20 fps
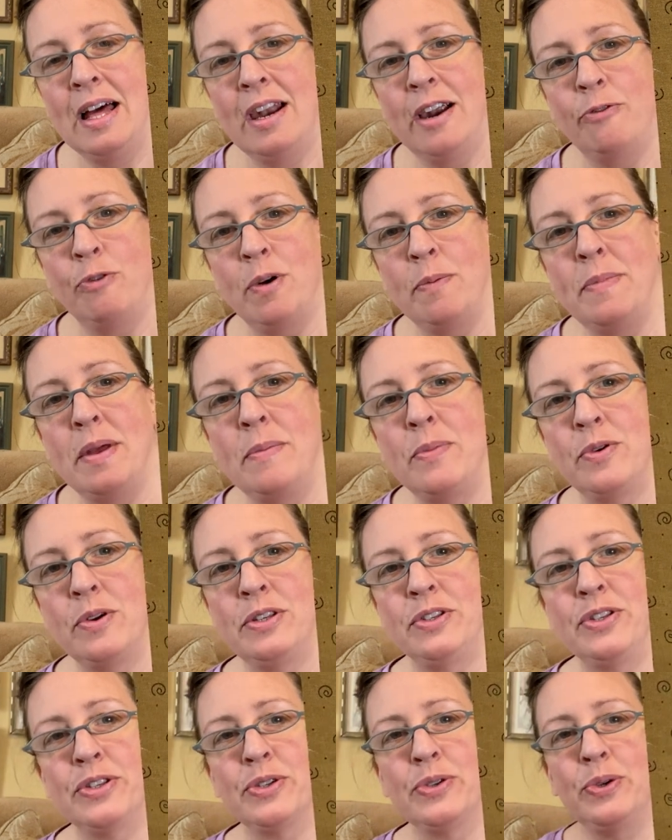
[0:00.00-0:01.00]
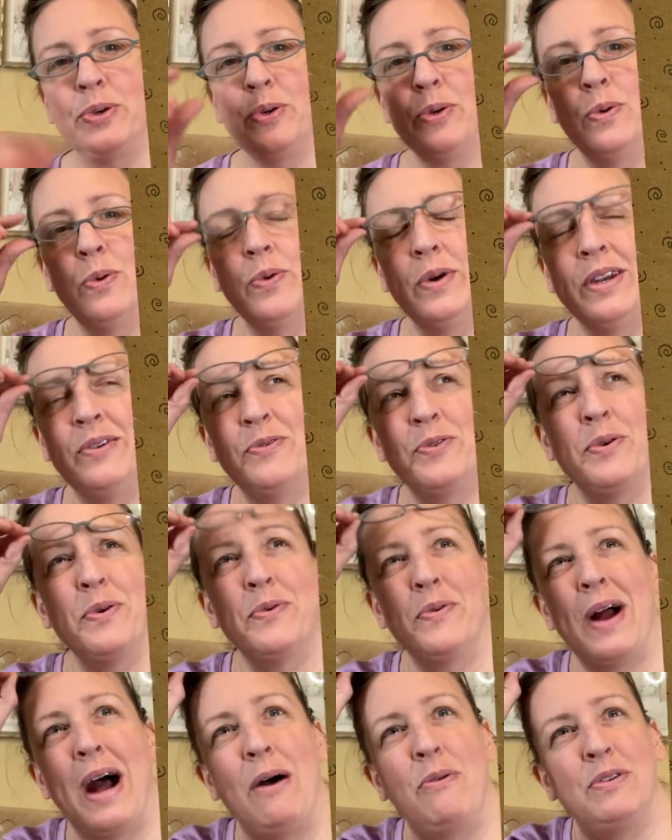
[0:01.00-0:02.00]
I remember in school
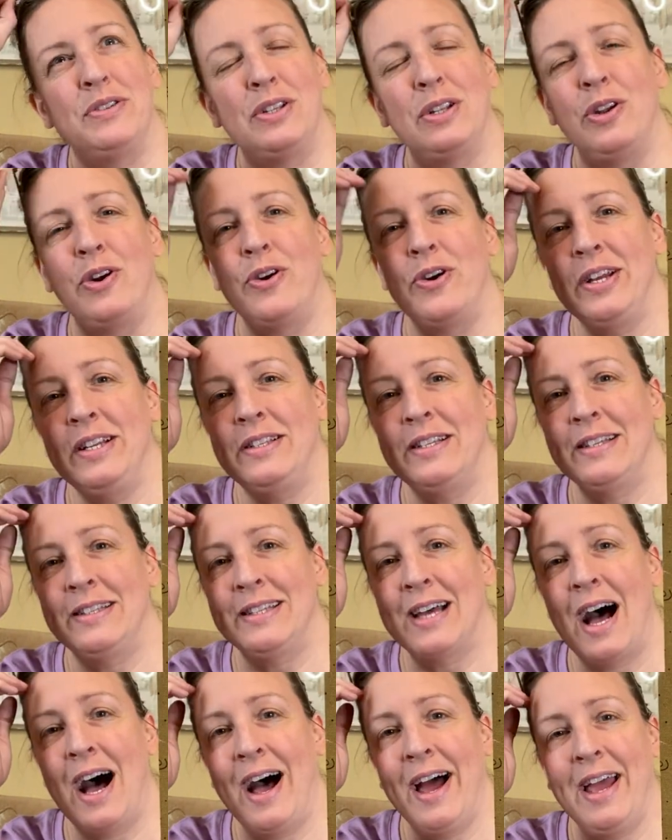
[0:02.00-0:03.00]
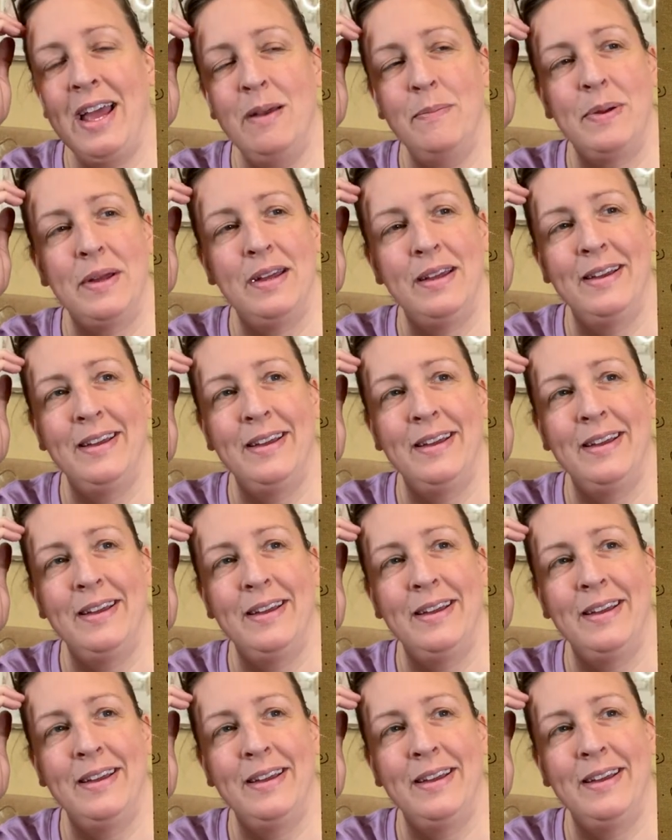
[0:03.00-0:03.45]
when I was learning to type,